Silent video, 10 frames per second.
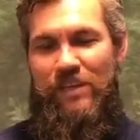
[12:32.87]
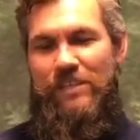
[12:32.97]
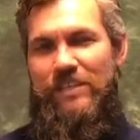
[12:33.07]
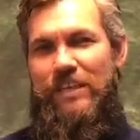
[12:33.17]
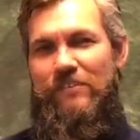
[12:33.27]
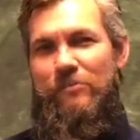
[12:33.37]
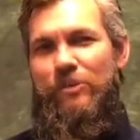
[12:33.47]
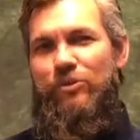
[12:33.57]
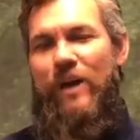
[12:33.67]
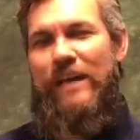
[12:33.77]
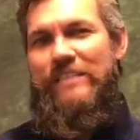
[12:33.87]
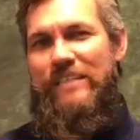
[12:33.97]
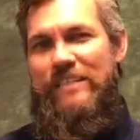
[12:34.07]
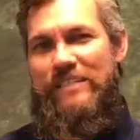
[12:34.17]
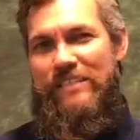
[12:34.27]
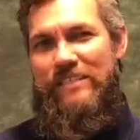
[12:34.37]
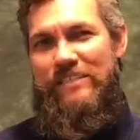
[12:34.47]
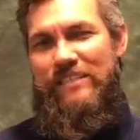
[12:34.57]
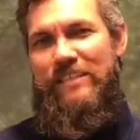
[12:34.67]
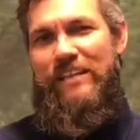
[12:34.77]
to give them a new identity
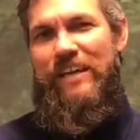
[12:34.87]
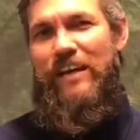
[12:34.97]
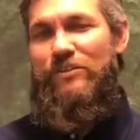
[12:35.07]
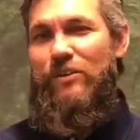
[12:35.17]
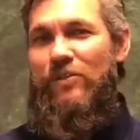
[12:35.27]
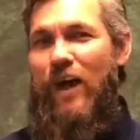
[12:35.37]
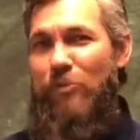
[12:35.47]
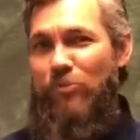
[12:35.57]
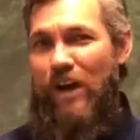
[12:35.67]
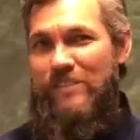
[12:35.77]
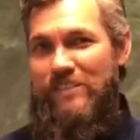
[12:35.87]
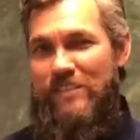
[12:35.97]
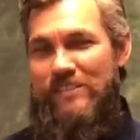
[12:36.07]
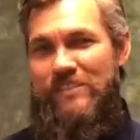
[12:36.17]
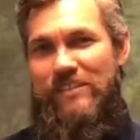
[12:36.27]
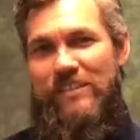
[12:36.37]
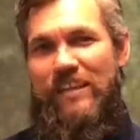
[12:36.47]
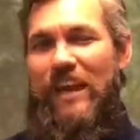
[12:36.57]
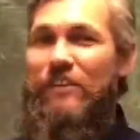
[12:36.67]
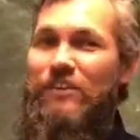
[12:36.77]
in their thought process
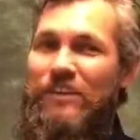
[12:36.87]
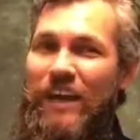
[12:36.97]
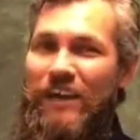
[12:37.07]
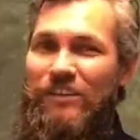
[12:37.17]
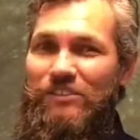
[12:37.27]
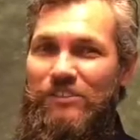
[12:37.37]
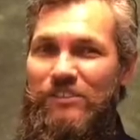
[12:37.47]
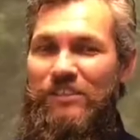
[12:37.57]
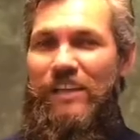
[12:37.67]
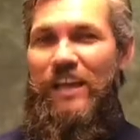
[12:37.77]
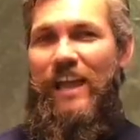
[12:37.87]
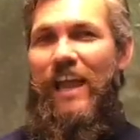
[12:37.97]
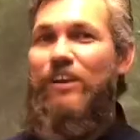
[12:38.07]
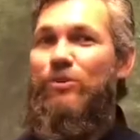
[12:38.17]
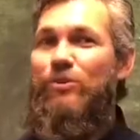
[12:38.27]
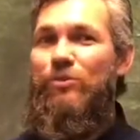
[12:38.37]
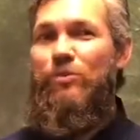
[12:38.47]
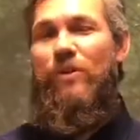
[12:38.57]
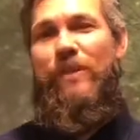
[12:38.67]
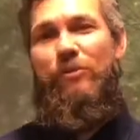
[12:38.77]
and their character and who
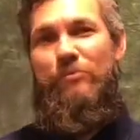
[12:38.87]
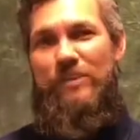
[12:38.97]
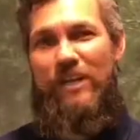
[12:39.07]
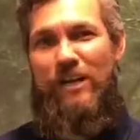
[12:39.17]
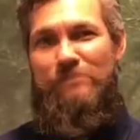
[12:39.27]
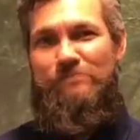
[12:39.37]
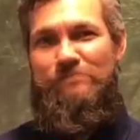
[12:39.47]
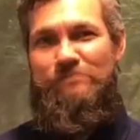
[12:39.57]
they would become.